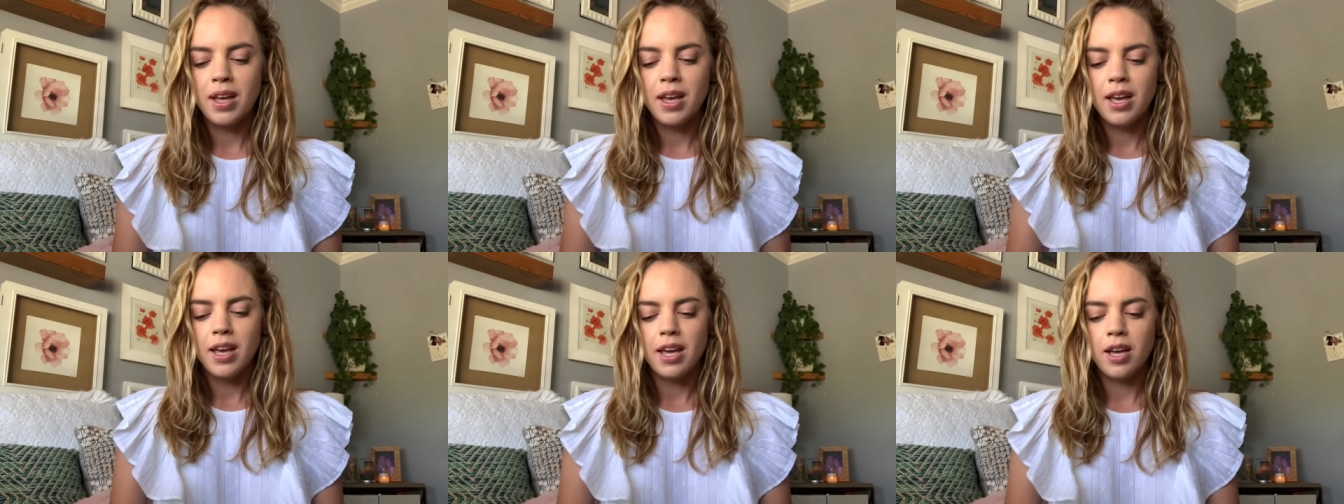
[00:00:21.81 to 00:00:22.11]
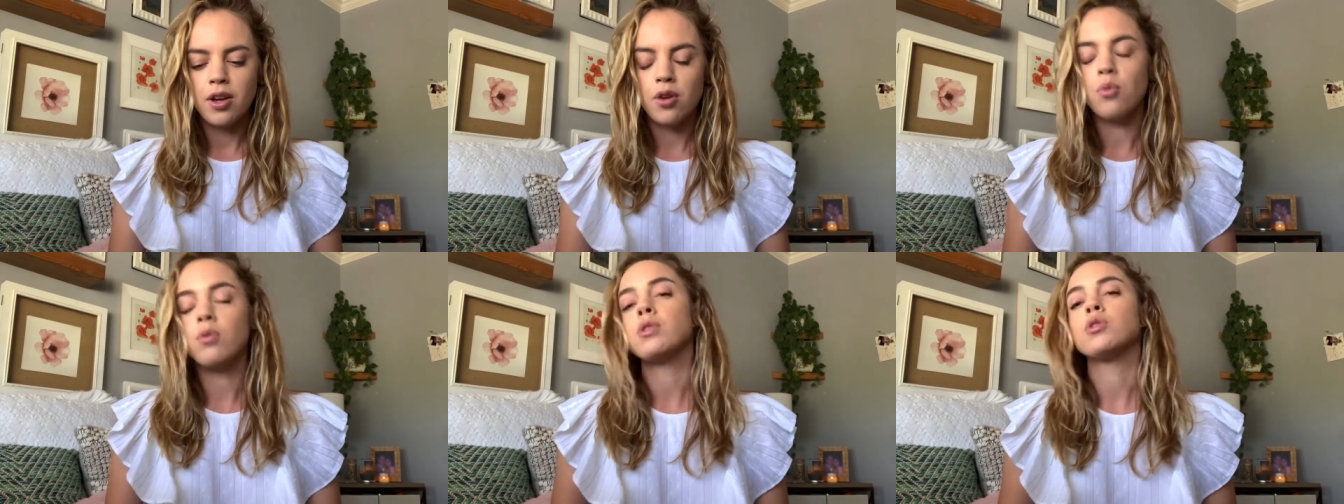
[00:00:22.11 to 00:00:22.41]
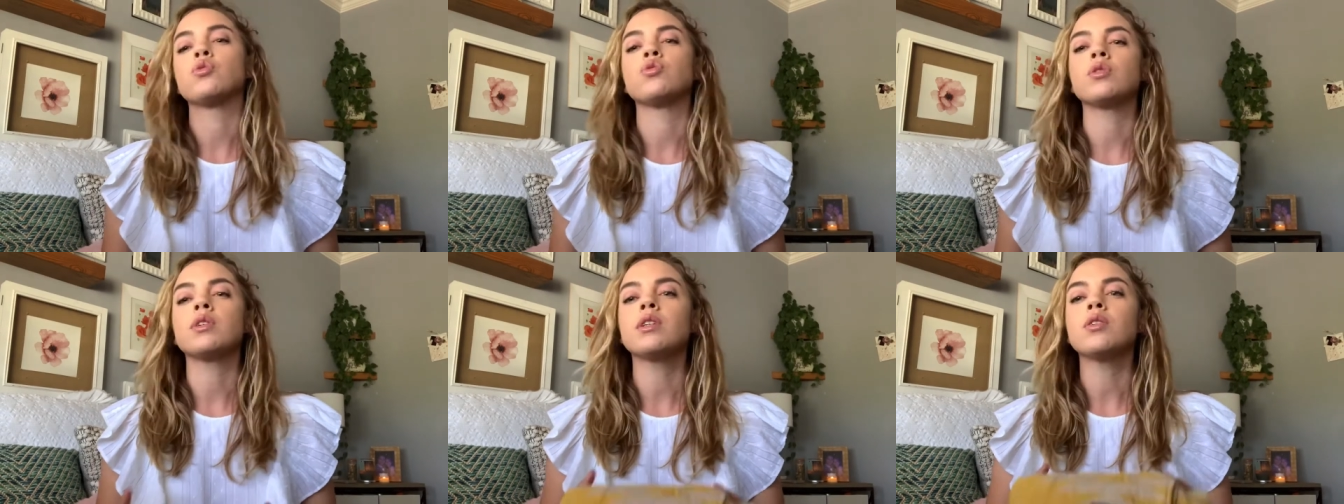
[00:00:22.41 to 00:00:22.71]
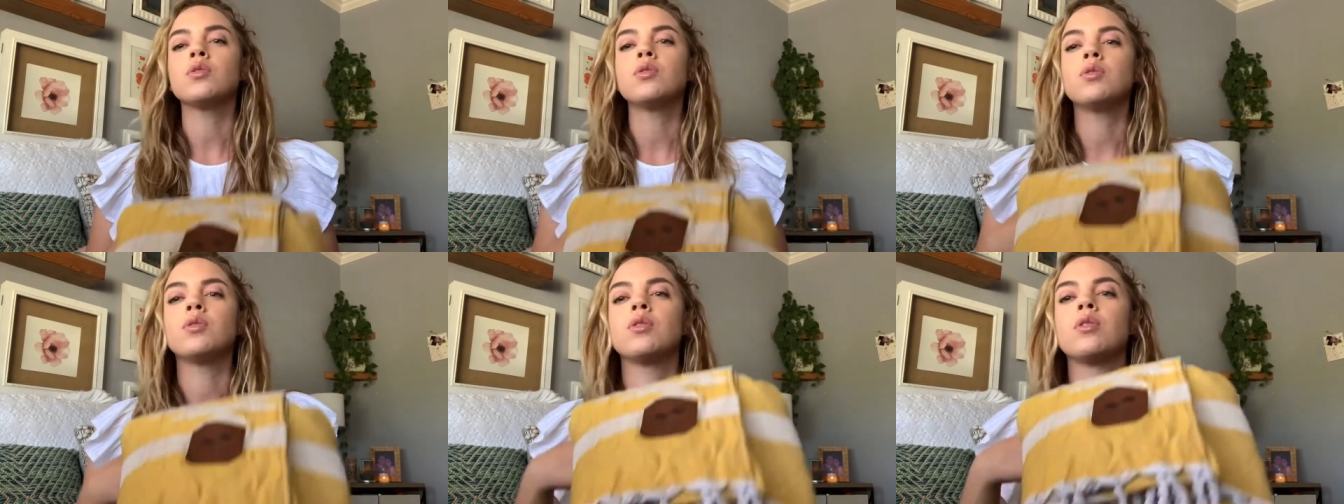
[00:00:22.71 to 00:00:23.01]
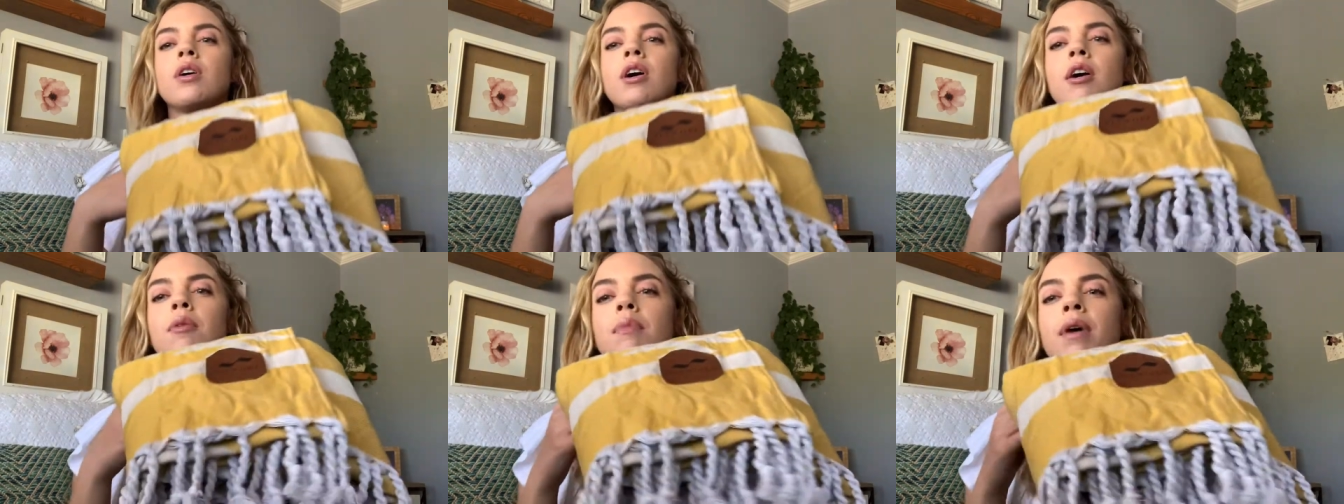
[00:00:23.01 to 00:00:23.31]
And what's really cool
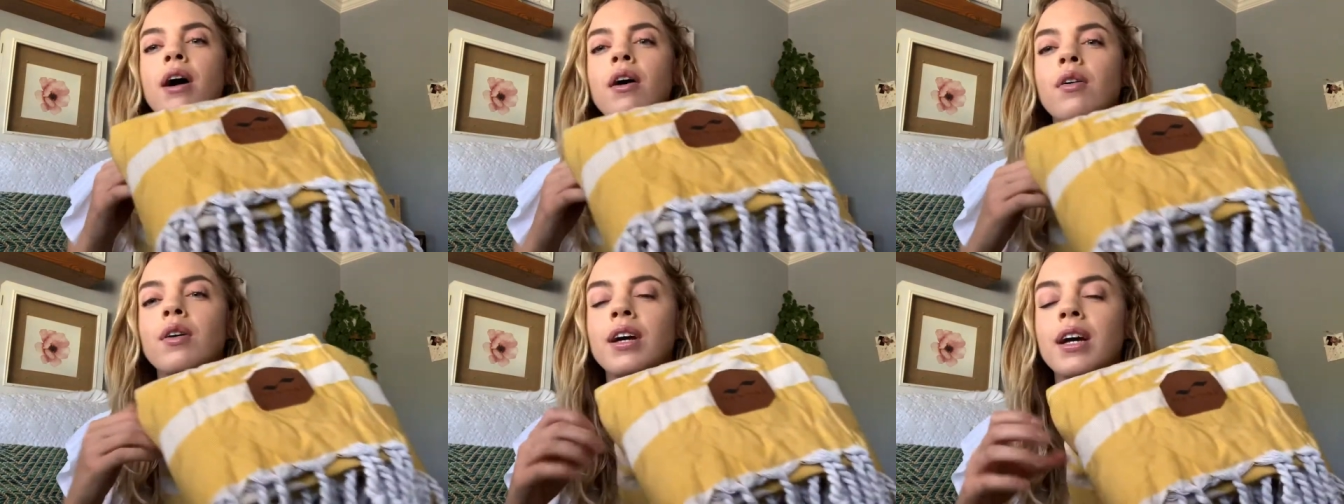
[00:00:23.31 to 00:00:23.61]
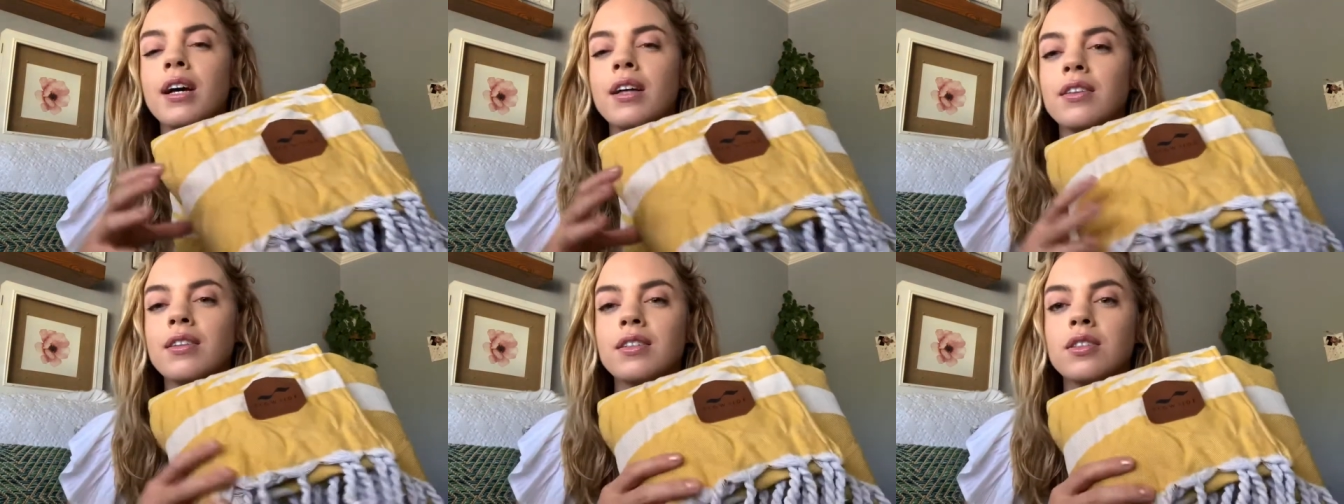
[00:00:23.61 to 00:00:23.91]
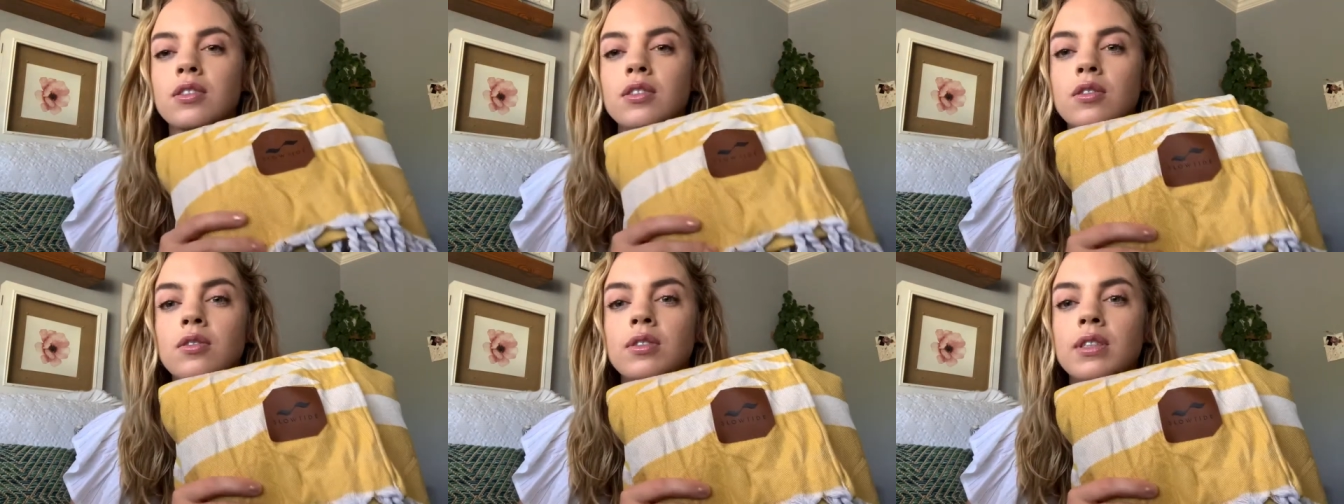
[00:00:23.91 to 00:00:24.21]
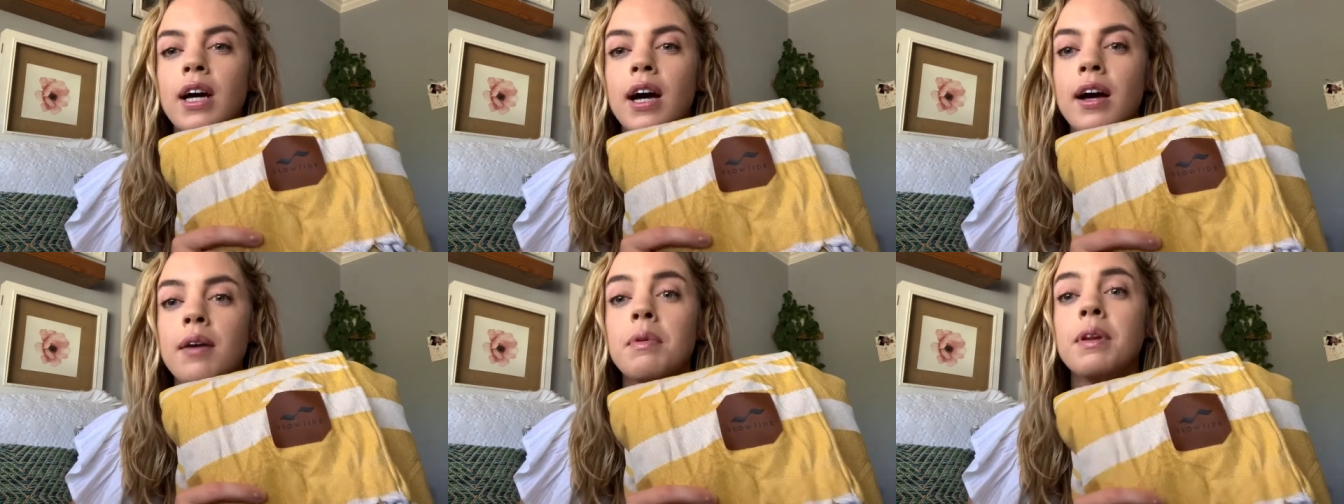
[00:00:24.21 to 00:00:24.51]
about the Slow Tide,